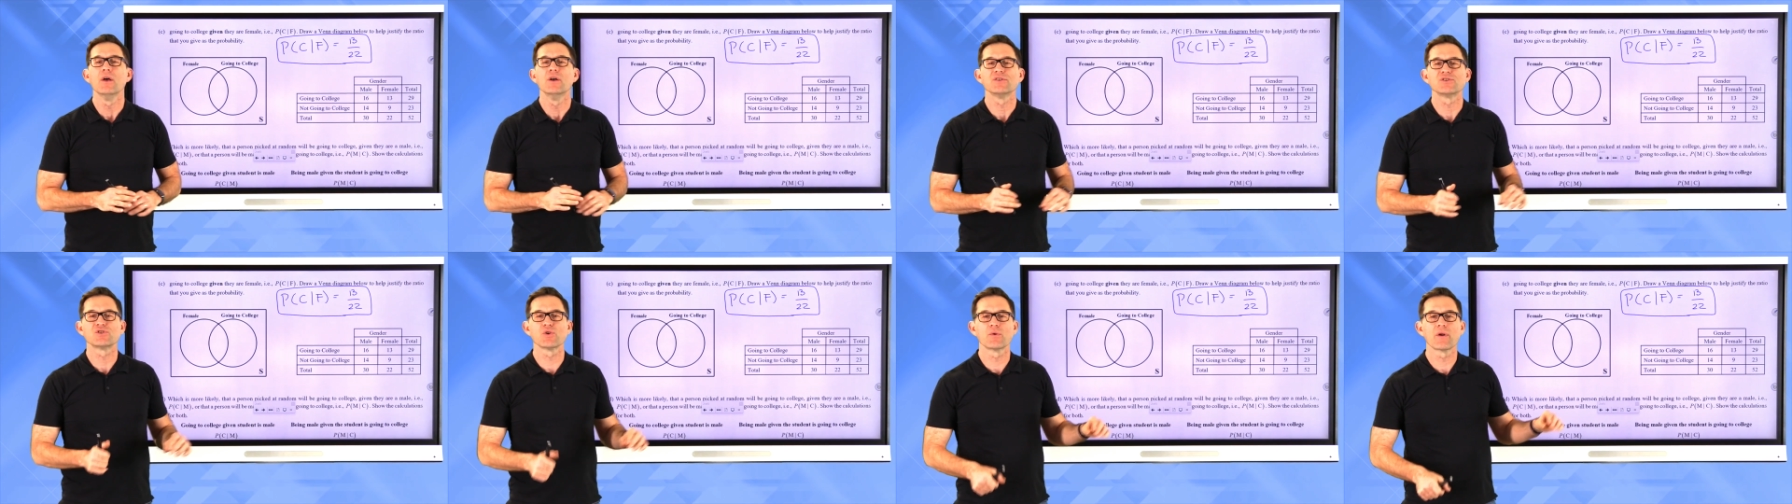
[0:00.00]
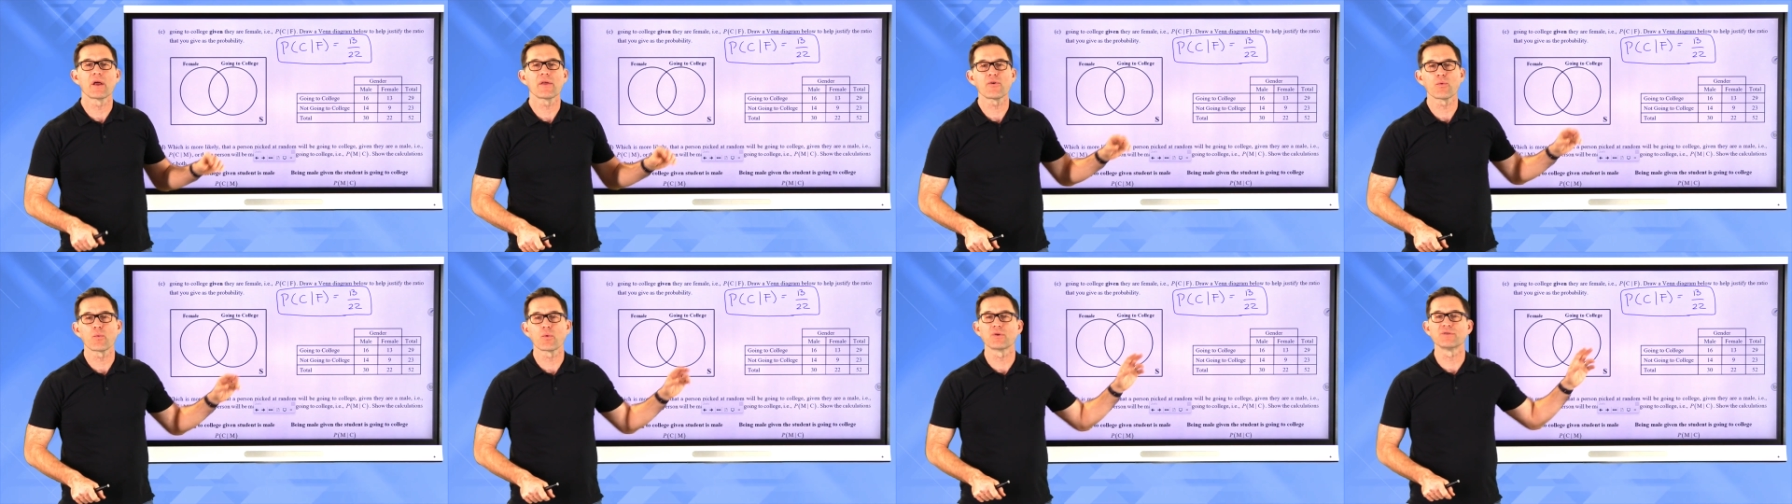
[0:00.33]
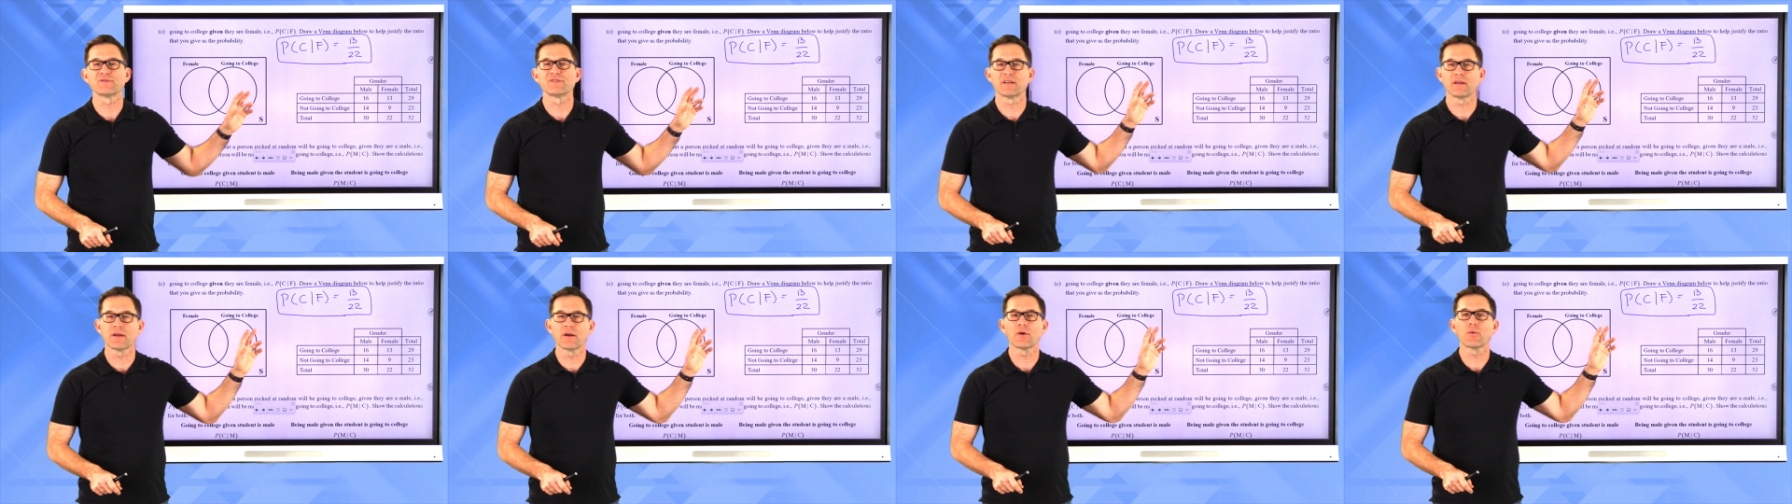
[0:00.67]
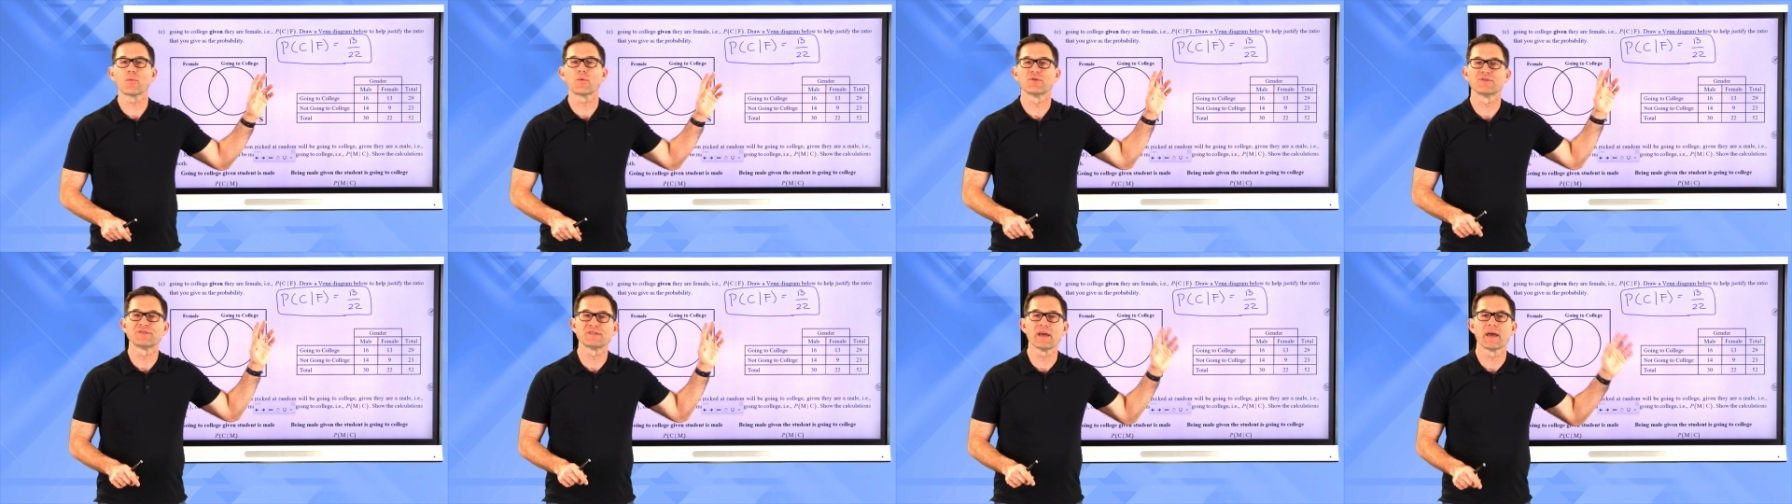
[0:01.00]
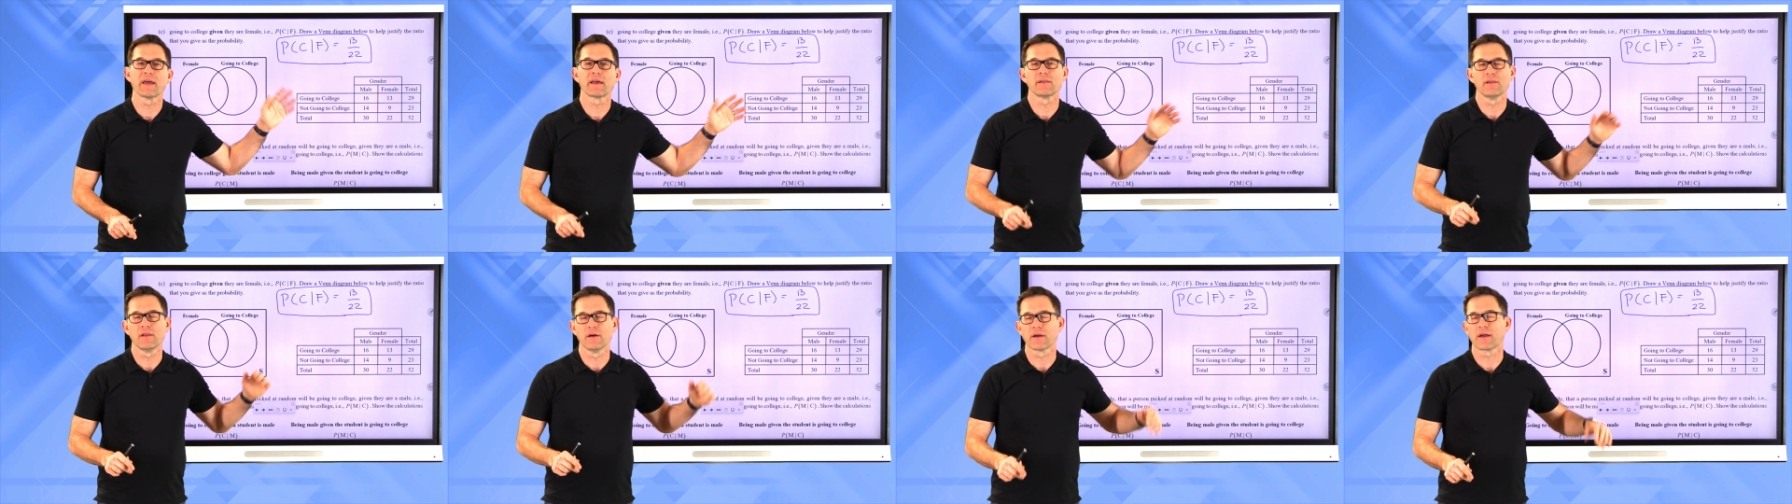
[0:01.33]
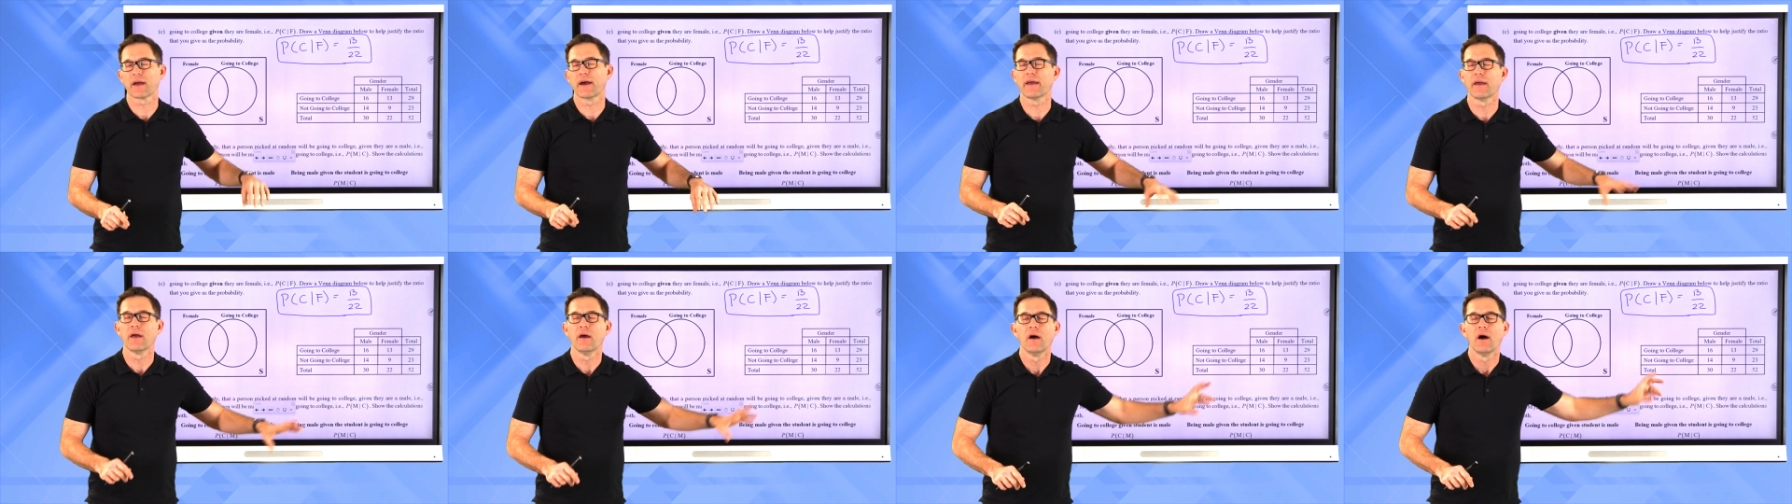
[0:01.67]
So in other words, here we're saying, look,
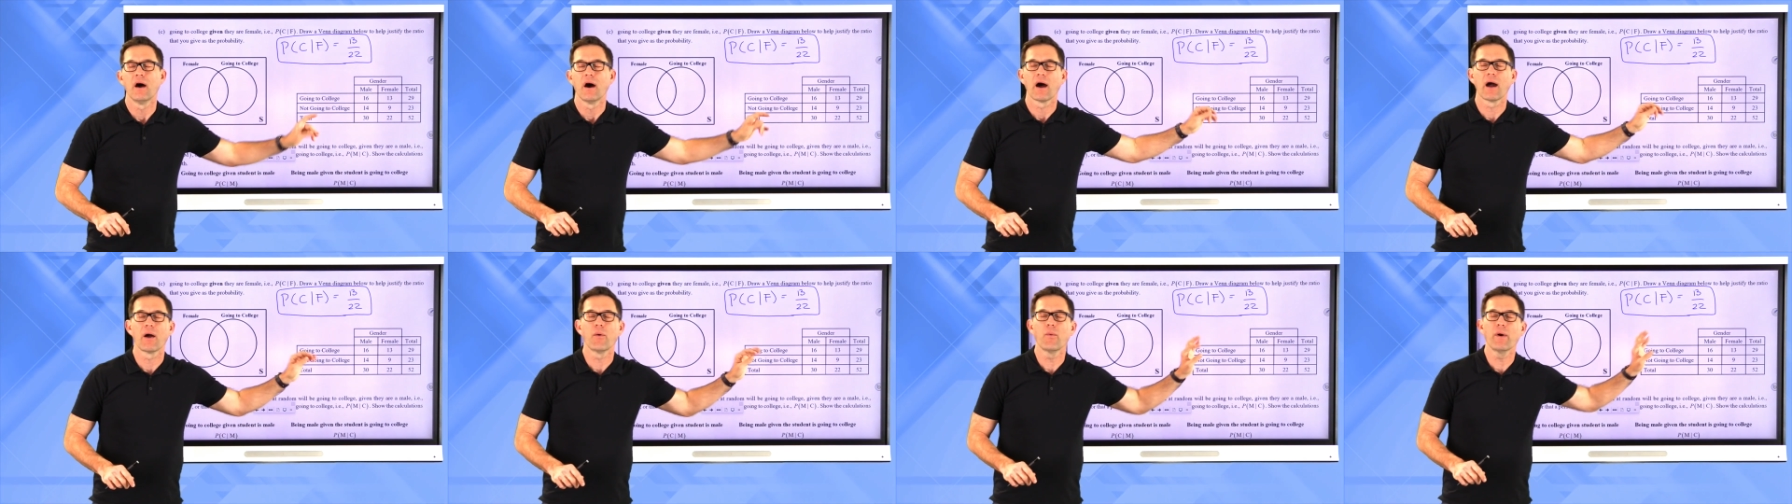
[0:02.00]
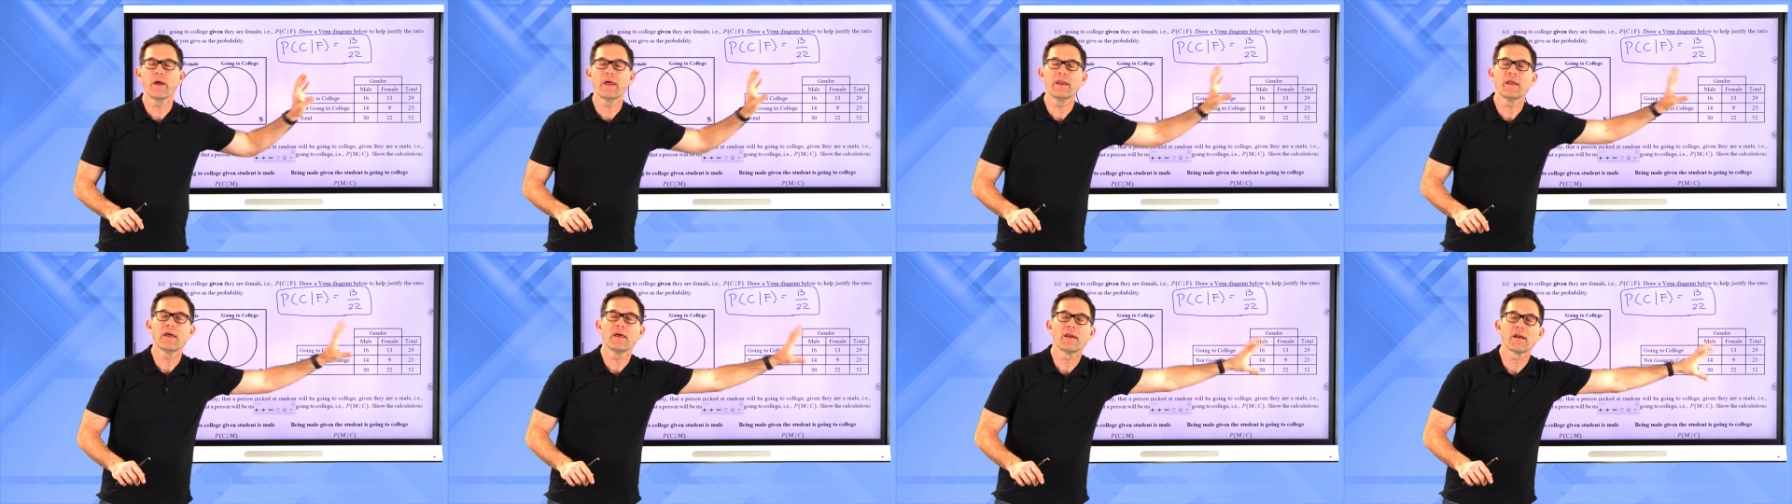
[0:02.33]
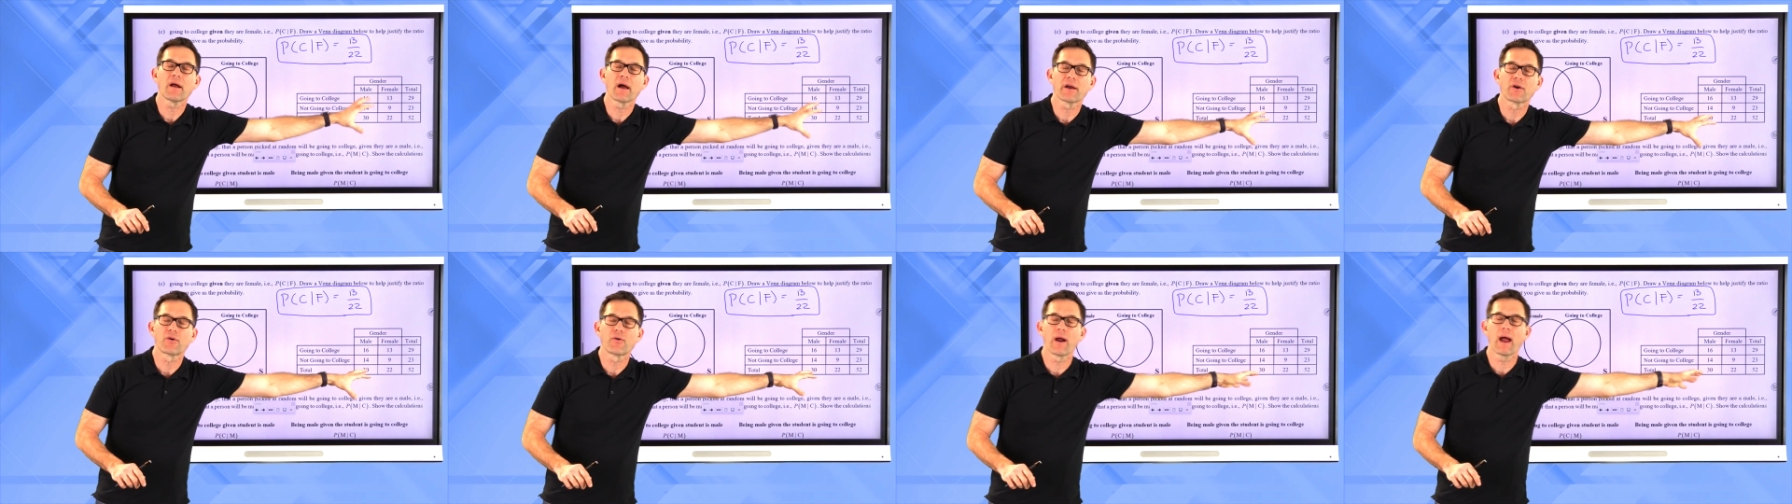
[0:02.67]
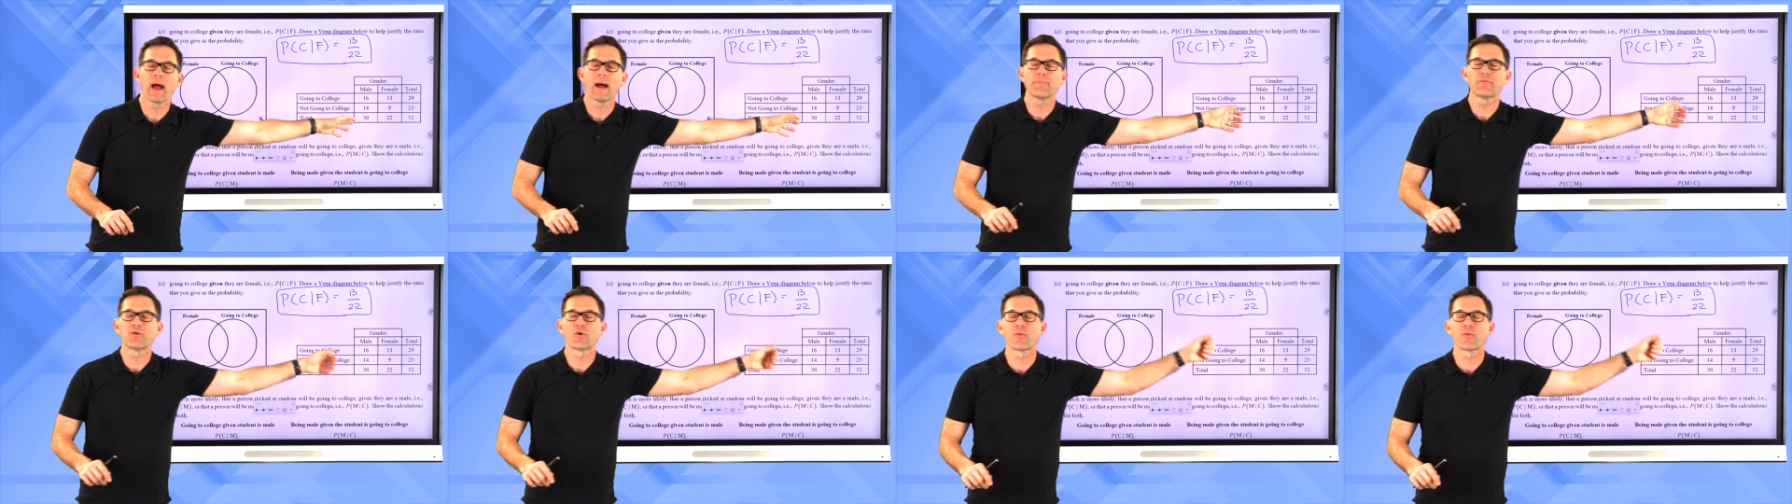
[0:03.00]
I, I went in, I grabbed